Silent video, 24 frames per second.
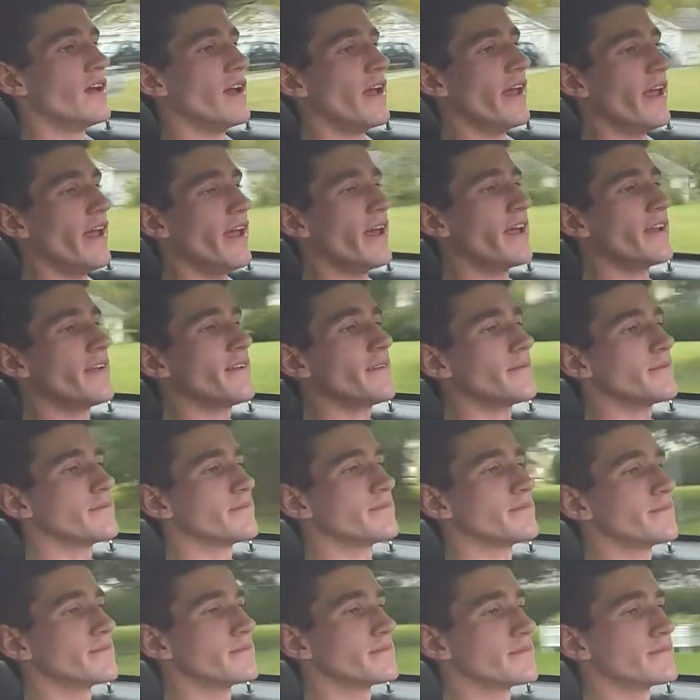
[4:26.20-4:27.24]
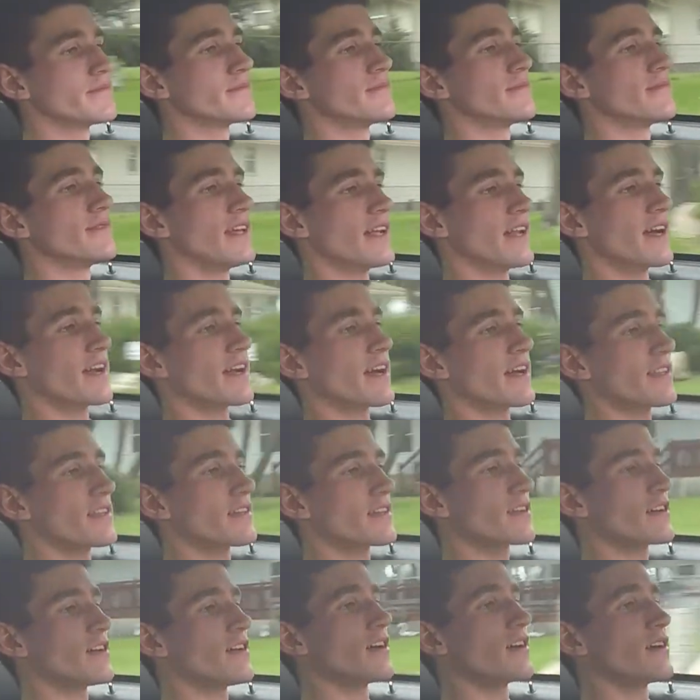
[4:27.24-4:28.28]
And then I got in
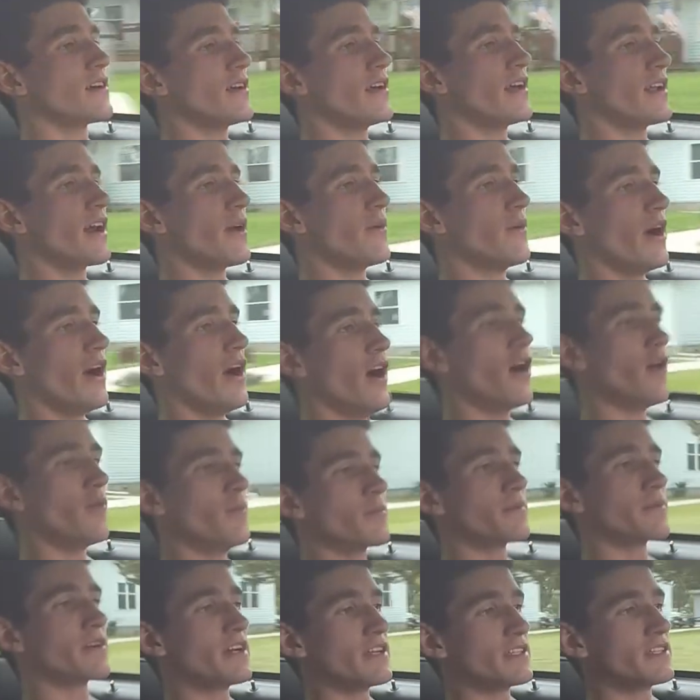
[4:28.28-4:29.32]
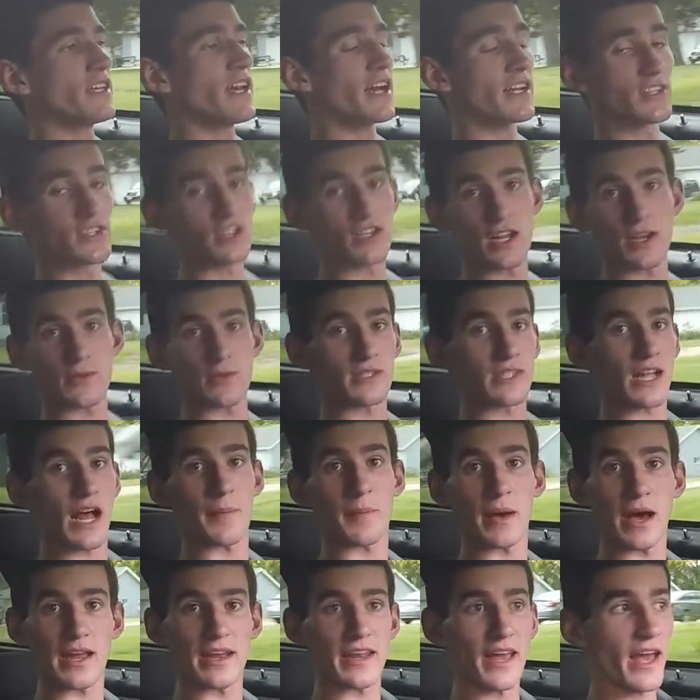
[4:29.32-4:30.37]
the car and I went home because yesterday was not
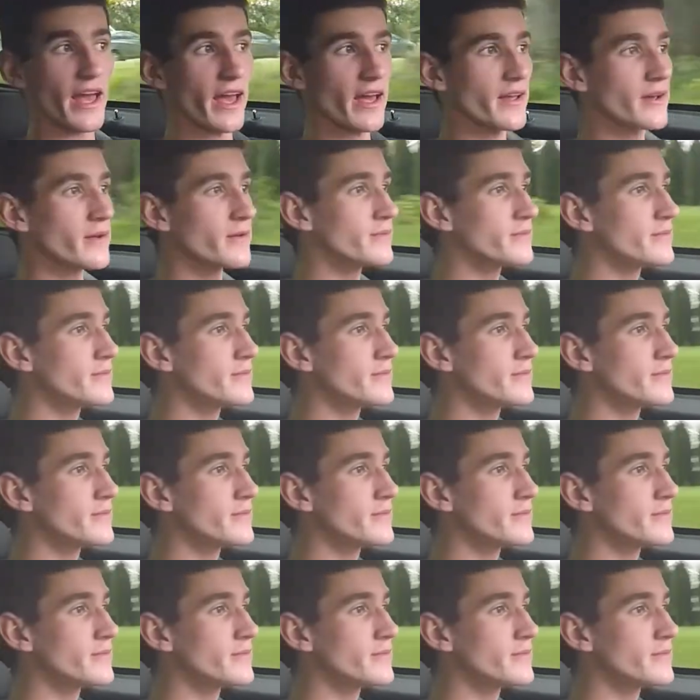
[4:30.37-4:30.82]
my day.